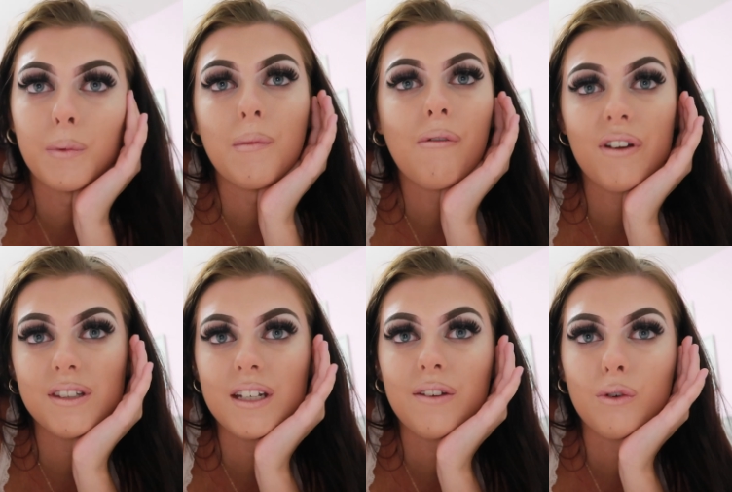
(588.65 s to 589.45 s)
But my
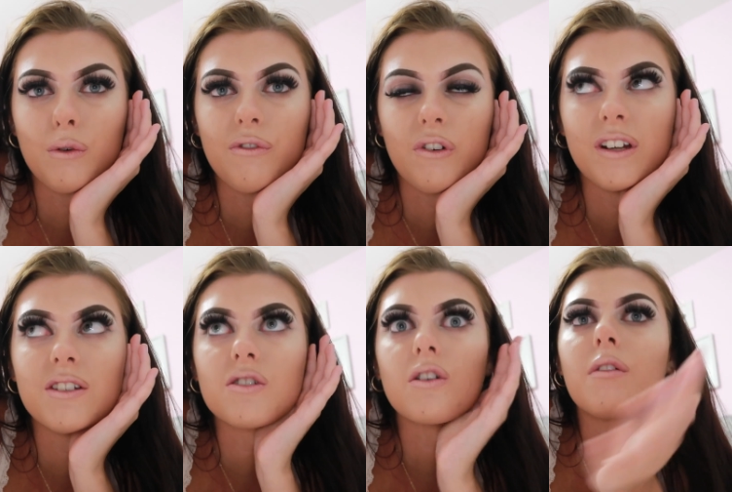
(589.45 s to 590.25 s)
friends are definitely up for it.
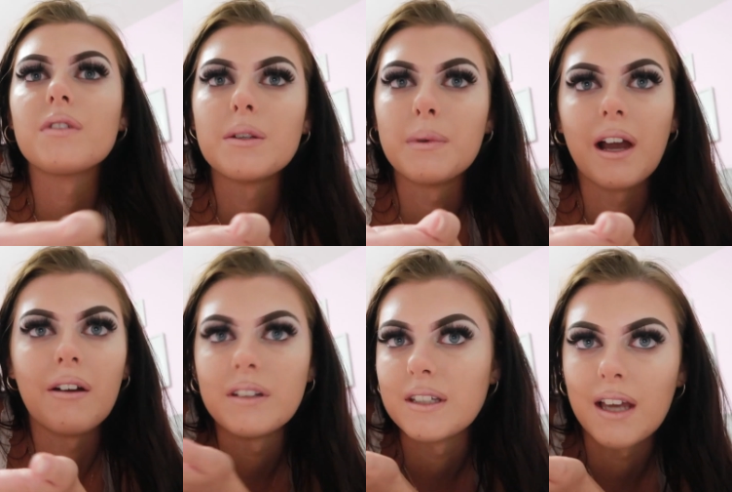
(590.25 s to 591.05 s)
It's just obviously we
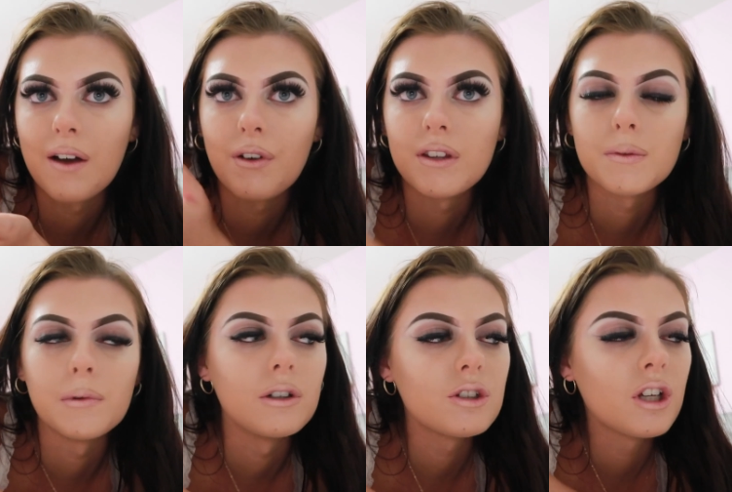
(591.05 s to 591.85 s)
can't really see our friends
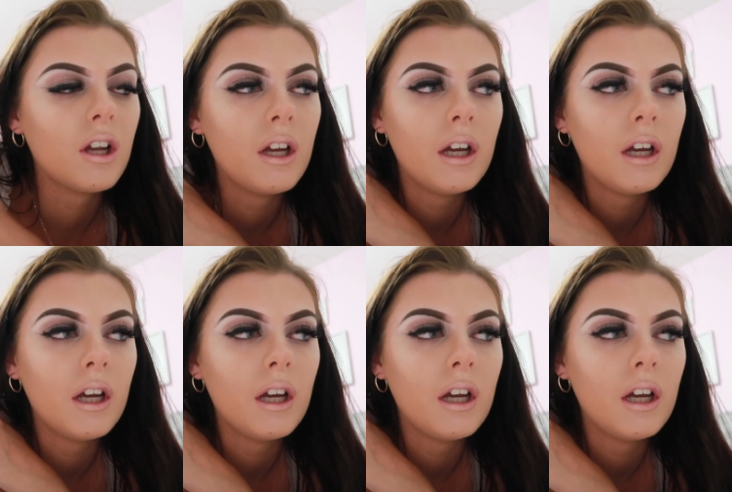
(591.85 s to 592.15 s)
much.